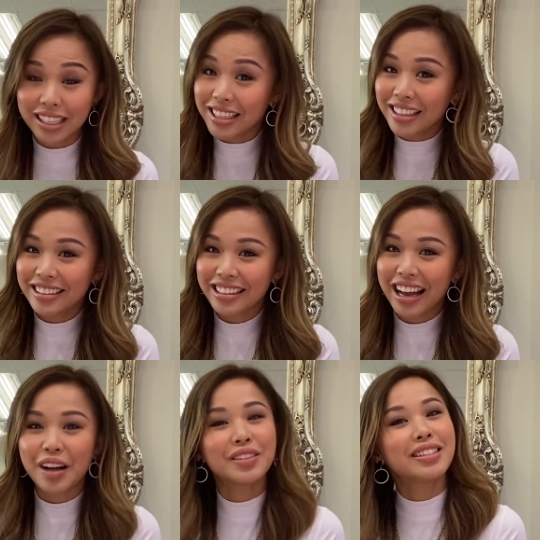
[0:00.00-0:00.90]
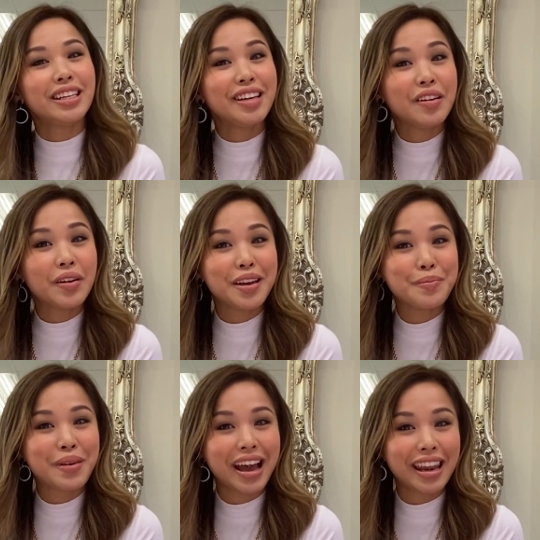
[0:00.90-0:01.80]
That's it. I'll see you
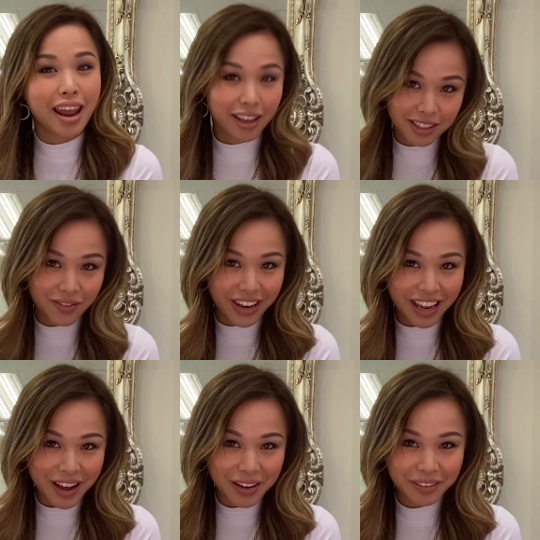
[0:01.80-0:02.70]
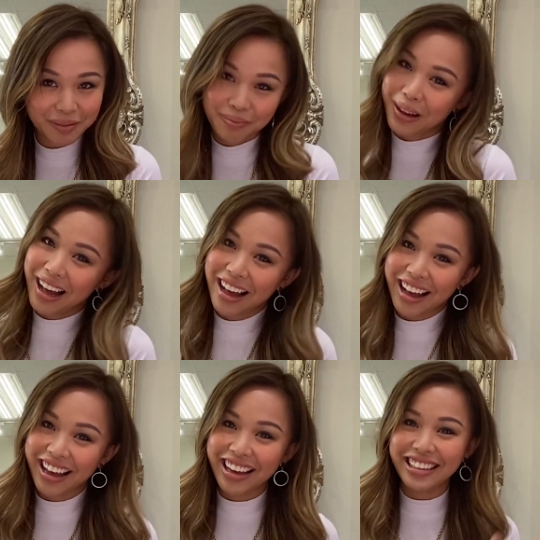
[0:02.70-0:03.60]
in my next video.
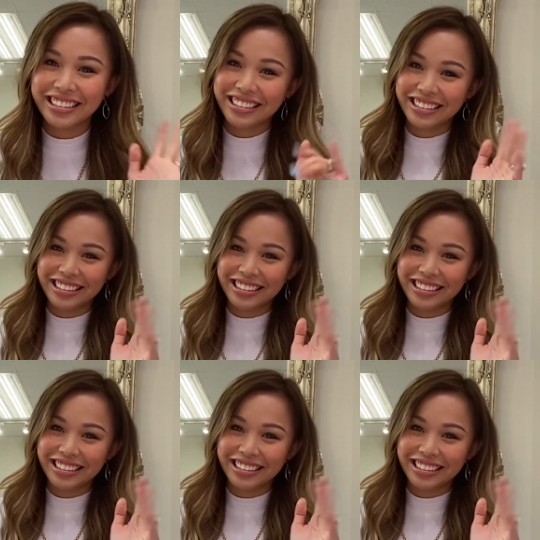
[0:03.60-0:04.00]
Bye.